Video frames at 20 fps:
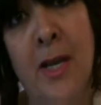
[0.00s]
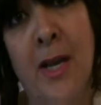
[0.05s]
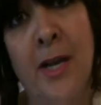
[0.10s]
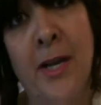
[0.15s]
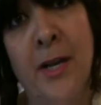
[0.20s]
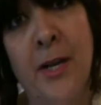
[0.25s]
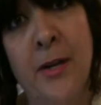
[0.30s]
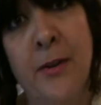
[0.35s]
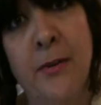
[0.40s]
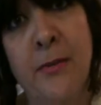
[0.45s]
I
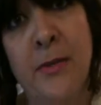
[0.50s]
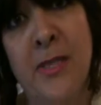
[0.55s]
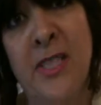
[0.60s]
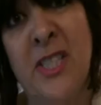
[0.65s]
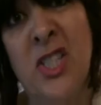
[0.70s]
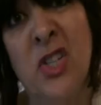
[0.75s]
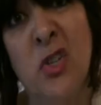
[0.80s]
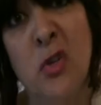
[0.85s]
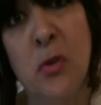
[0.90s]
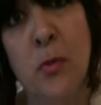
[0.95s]
don't know,
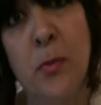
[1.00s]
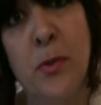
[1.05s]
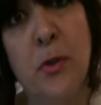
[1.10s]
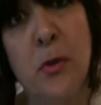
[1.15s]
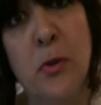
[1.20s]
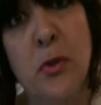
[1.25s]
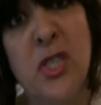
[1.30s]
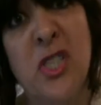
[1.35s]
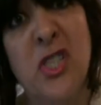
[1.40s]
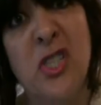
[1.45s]
silk with
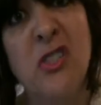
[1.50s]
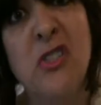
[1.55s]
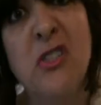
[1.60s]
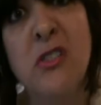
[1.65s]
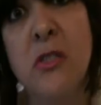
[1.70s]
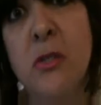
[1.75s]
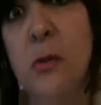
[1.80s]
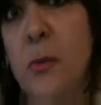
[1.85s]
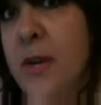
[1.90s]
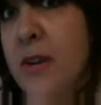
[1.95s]

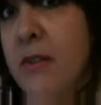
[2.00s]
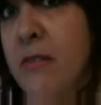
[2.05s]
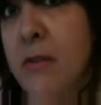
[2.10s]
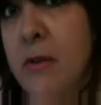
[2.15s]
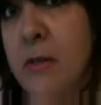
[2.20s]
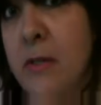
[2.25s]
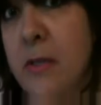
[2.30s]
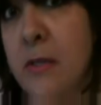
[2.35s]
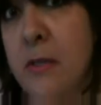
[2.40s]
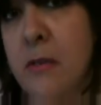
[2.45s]
crystals or whatever,
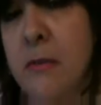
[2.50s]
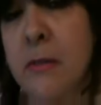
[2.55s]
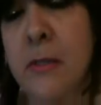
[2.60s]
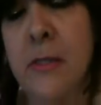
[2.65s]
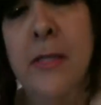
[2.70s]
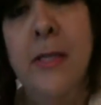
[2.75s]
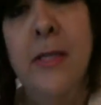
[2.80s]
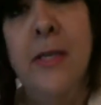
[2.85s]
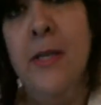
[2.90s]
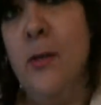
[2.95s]
I don't know.
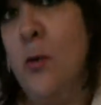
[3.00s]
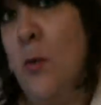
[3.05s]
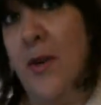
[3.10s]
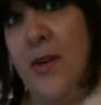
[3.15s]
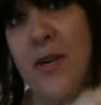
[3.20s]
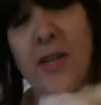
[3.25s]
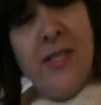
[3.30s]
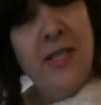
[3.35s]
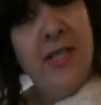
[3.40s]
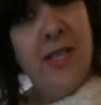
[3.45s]
Quite
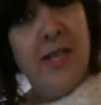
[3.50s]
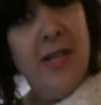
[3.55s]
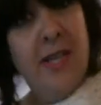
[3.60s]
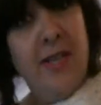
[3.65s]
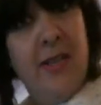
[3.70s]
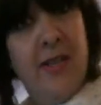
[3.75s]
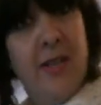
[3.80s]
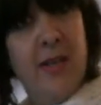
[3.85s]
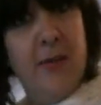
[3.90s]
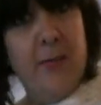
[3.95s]
nice that, I
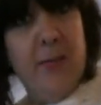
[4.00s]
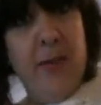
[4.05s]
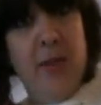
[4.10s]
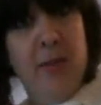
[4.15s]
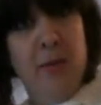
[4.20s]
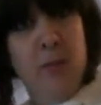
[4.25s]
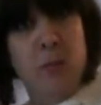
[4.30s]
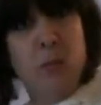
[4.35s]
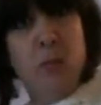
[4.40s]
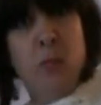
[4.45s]
think I
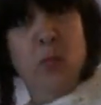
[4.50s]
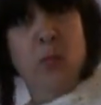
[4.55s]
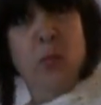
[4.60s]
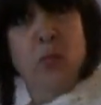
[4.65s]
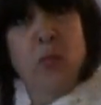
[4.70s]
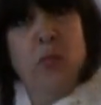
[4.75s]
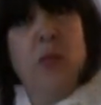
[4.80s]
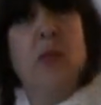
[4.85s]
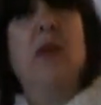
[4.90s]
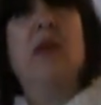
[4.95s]
may.
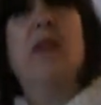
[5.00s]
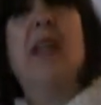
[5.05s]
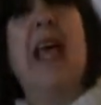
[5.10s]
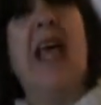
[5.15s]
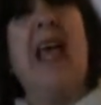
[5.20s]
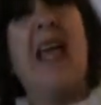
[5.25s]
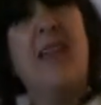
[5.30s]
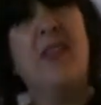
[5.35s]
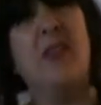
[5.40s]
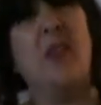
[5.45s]
It would
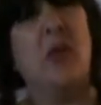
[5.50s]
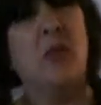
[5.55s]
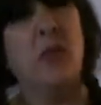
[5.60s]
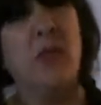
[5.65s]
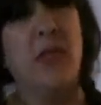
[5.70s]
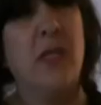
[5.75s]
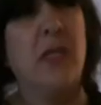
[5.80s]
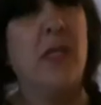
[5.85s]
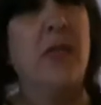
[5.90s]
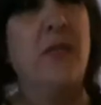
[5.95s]
hang though,
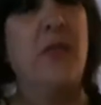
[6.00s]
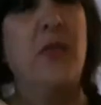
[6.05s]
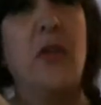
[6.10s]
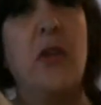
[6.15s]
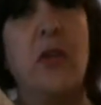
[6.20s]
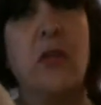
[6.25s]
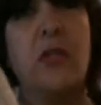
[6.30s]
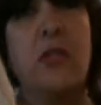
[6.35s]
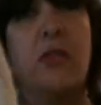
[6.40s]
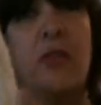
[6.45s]
wouldn't it? If you had
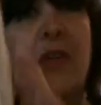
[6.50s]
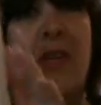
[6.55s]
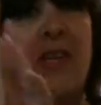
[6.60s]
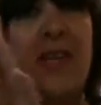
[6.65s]
lots of